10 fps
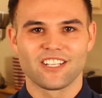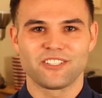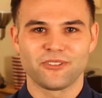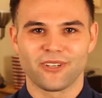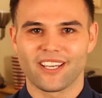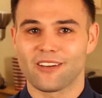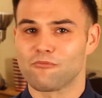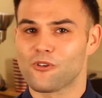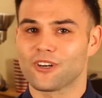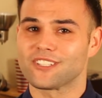doing
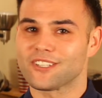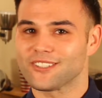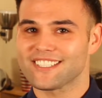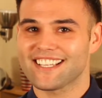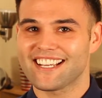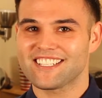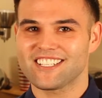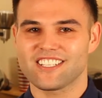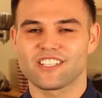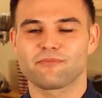more adult
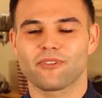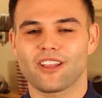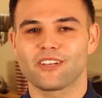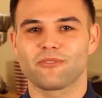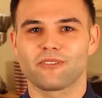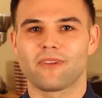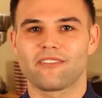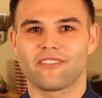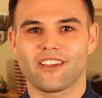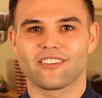sketches is probably one of my
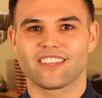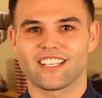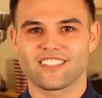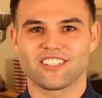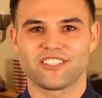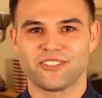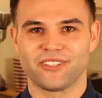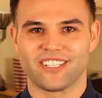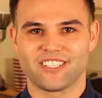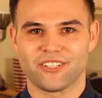favorite things to
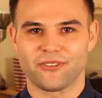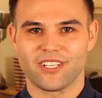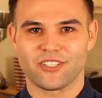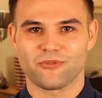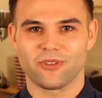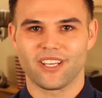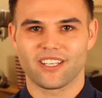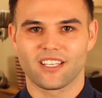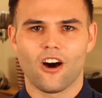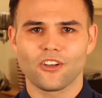tune into each week.
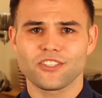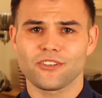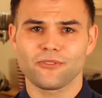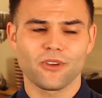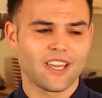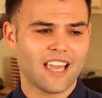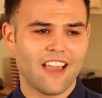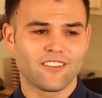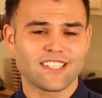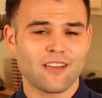Also,
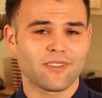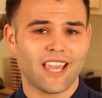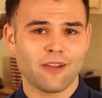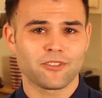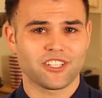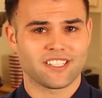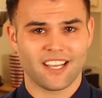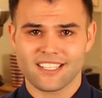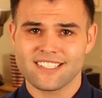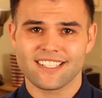every time the camera just
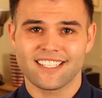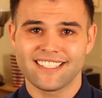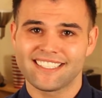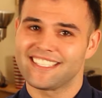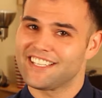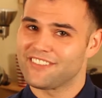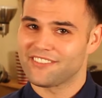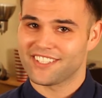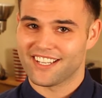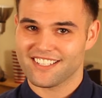cuts to Kenan, even if
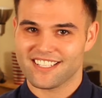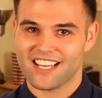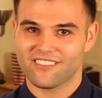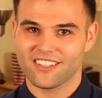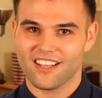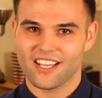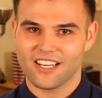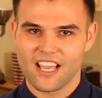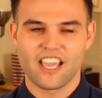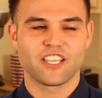he doesn't have a line,
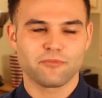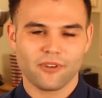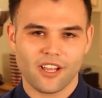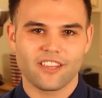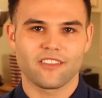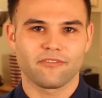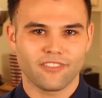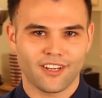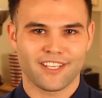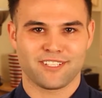is probably the
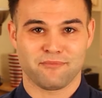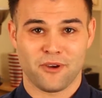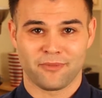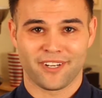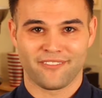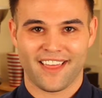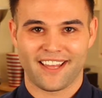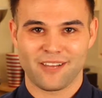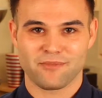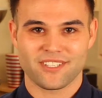funniest moment of that
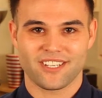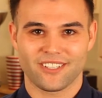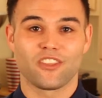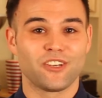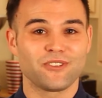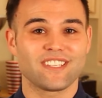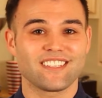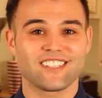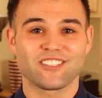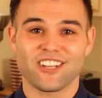episode. The new
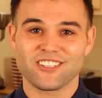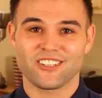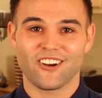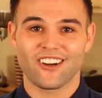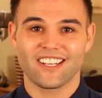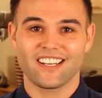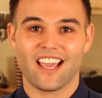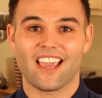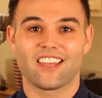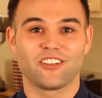season just started,
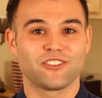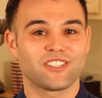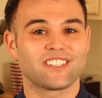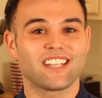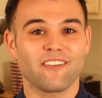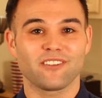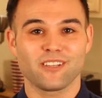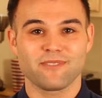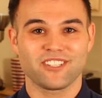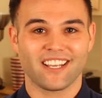and you should
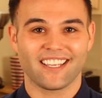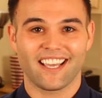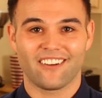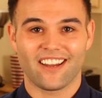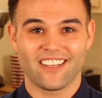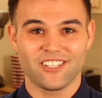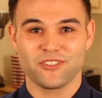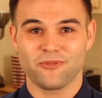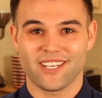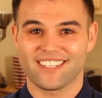definitely be checking out
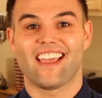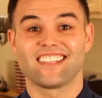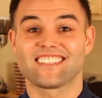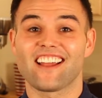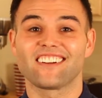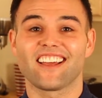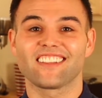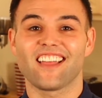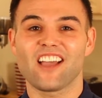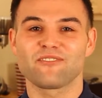each week. And Saturday Night
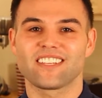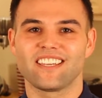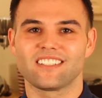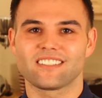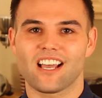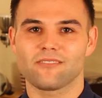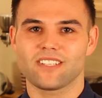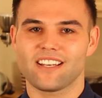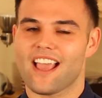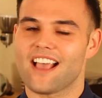Live with Kenan
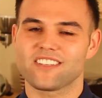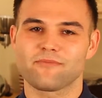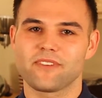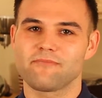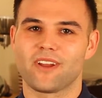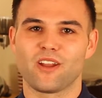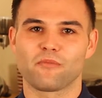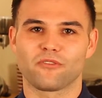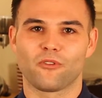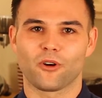Thompson has to be my
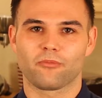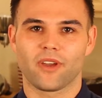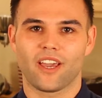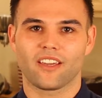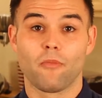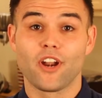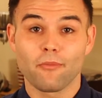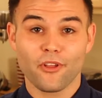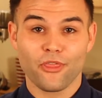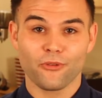number 4 pick. My
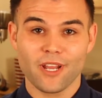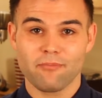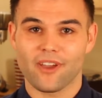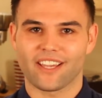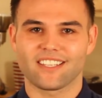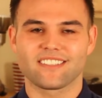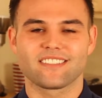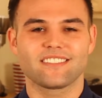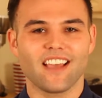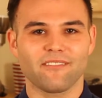number 3 pick is
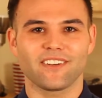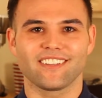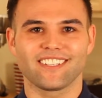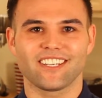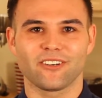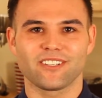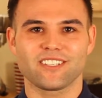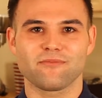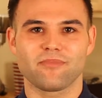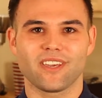definitely going
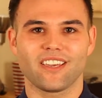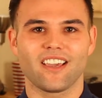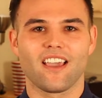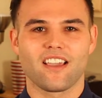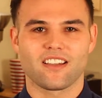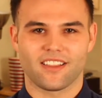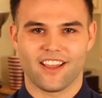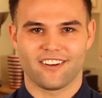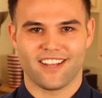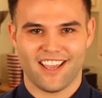to be
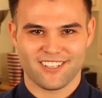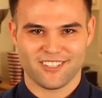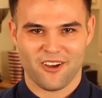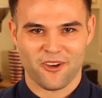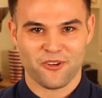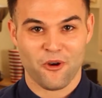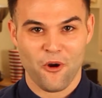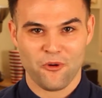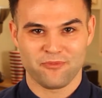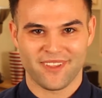Claire Danes on
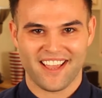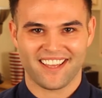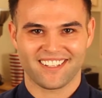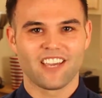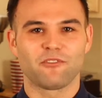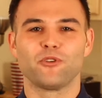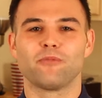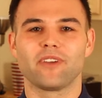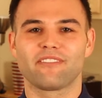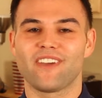Homeland. If you were a
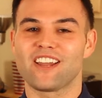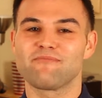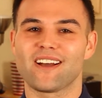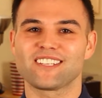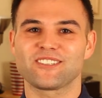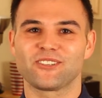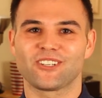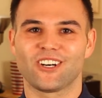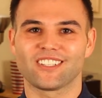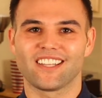big fan of My
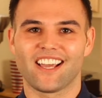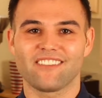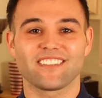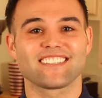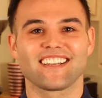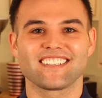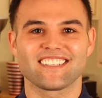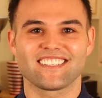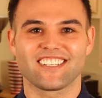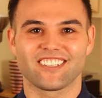So-Called Life, it's nice to
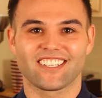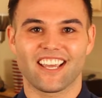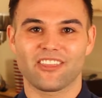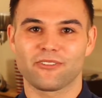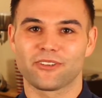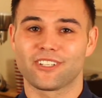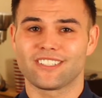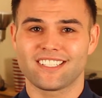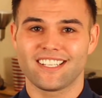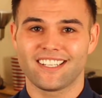see her get through her
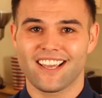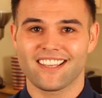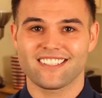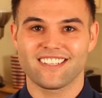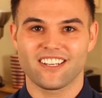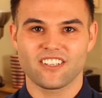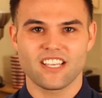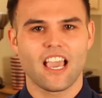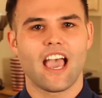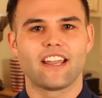teen angst years
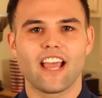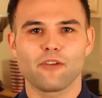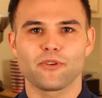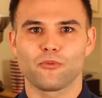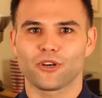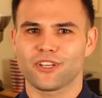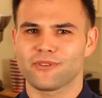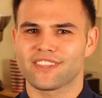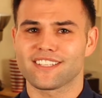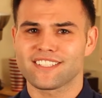and now be working
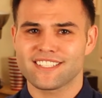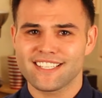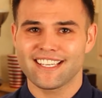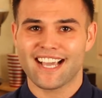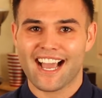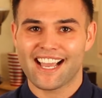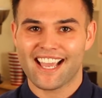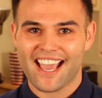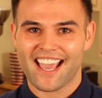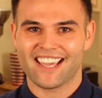with the
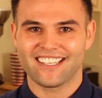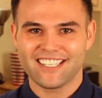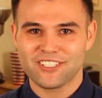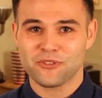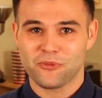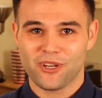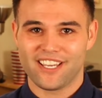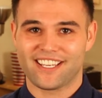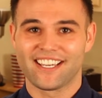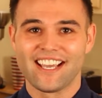CIA each
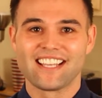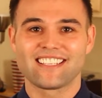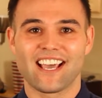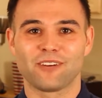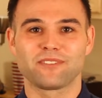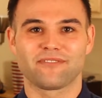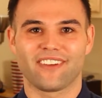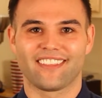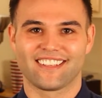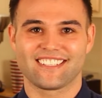week to help
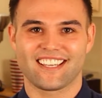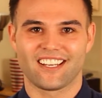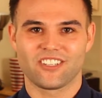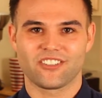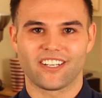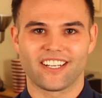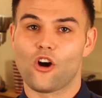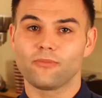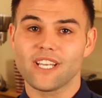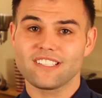defend this country.
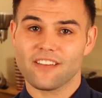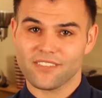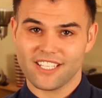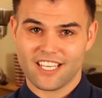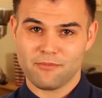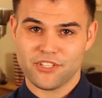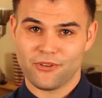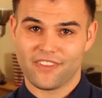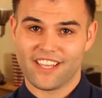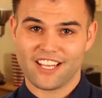Homeland definitely keeps you on the